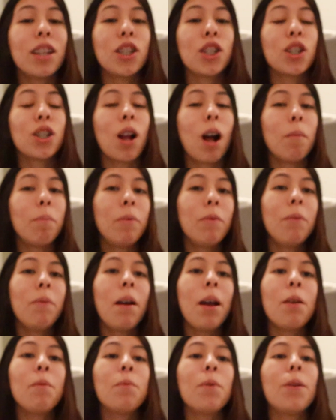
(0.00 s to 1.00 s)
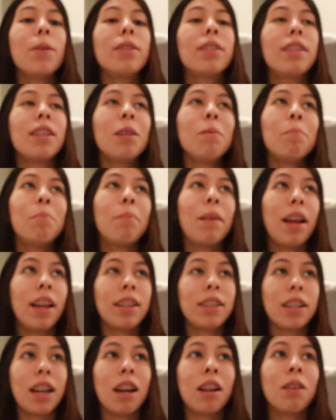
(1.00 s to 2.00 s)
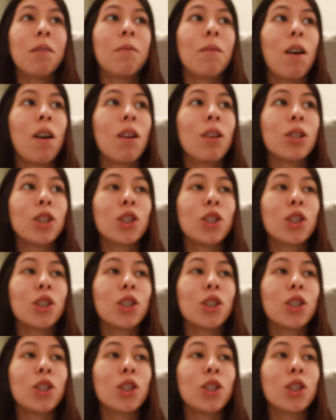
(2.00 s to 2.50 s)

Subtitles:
Shopify was the best out of all.